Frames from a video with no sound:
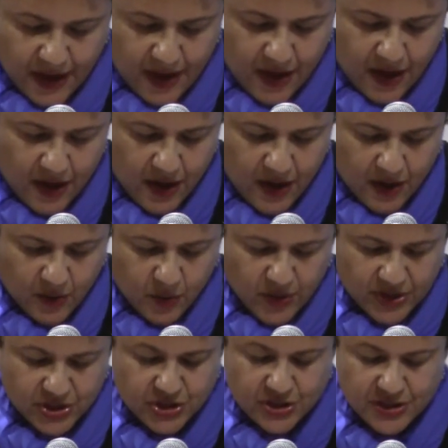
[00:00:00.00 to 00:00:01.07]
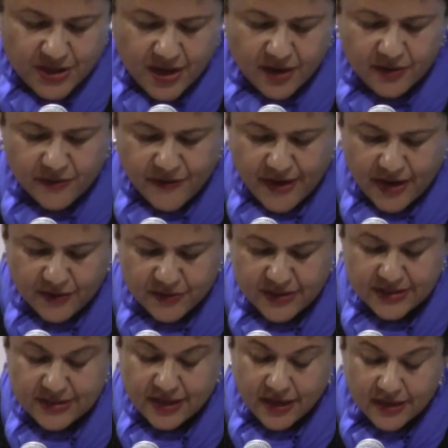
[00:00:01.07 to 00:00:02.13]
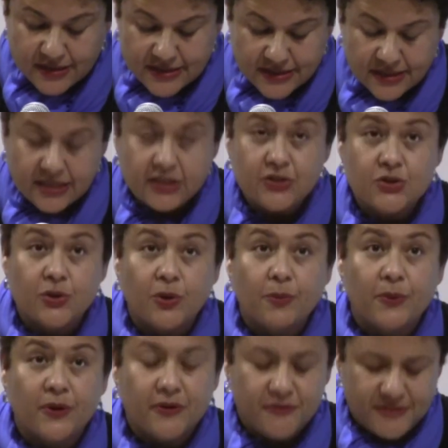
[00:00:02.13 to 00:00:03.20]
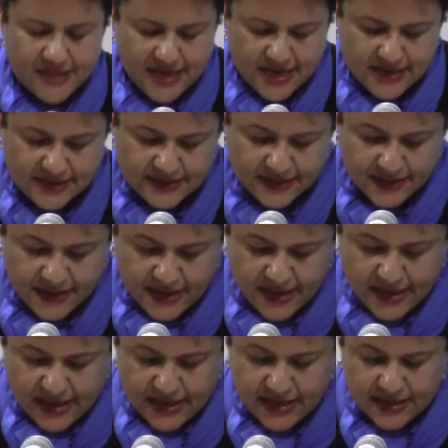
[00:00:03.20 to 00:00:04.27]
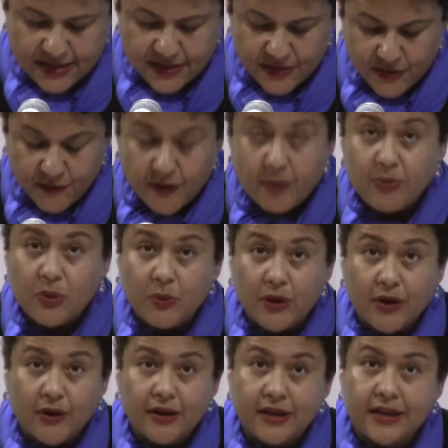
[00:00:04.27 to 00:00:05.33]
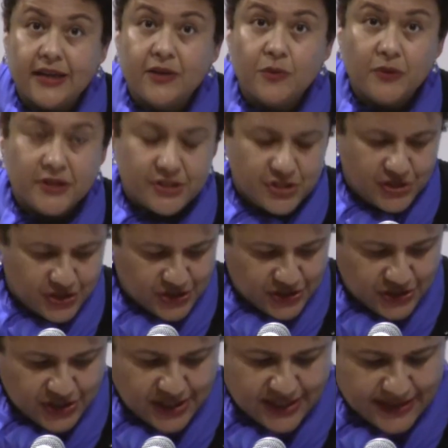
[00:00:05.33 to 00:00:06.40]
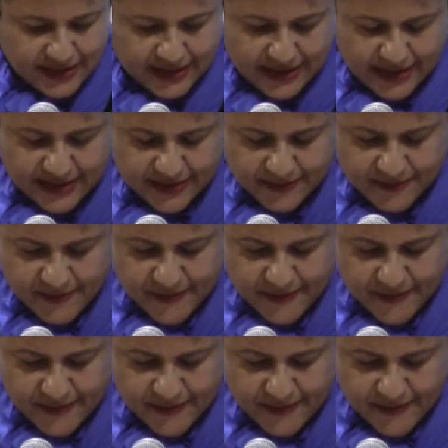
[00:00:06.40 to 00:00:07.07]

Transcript: uh, which Young found tucked into her book of days in the February in which she died.